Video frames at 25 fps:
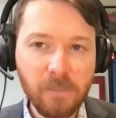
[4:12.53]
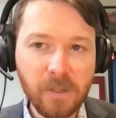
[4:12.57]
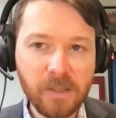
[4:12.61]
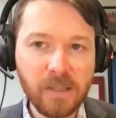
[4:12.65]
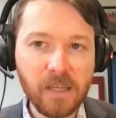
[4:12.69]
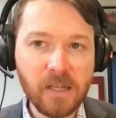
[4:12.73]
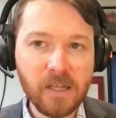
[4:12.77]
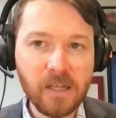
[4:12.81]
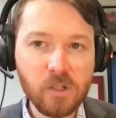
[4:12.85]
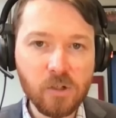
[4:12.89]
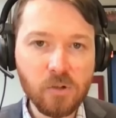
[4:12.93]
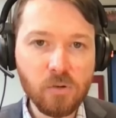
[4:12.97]

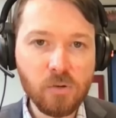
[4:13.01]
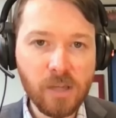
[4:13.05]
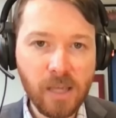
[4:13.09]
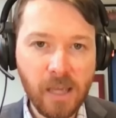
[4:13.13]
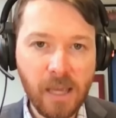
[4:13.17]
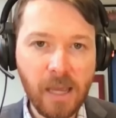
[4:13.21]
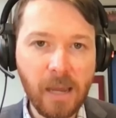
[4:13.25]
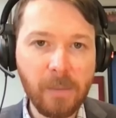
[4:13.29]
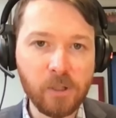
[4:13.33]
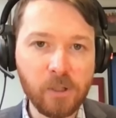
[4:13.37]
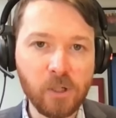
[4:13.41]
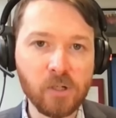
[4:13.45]
but they do
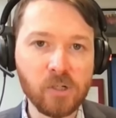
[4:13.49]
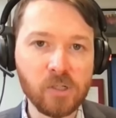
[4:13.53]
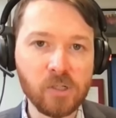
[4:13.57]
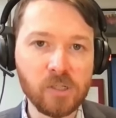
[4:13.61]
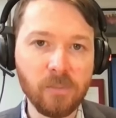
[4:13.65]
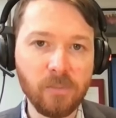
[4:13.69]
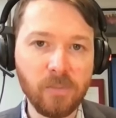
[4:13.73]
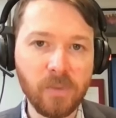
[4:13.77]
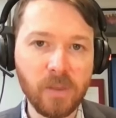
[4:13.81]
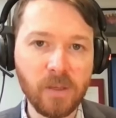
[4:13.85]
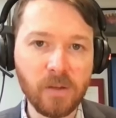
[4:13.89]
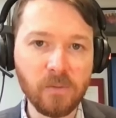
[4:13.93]
capture
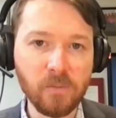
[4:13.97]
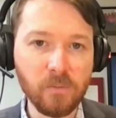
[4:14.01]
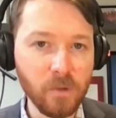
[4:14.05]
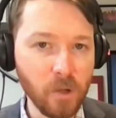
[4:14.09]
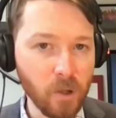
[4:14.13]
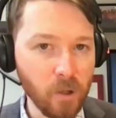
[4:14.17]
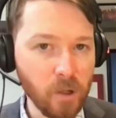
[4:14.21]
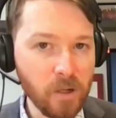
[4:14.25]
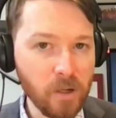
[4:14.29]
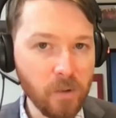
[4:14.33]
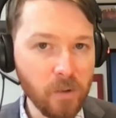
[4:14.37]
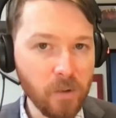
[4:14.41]
something
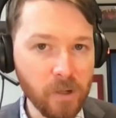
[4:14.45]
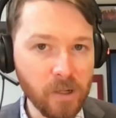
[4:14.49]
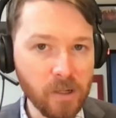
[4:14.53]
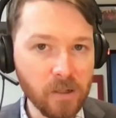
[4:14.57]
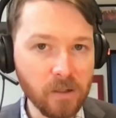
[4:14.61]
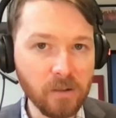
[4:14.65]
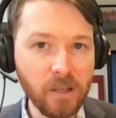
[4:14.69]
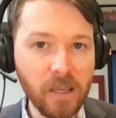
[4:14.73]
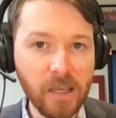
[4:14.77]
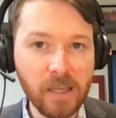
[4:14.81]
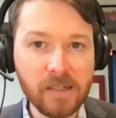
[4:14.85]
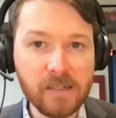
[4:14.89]
very real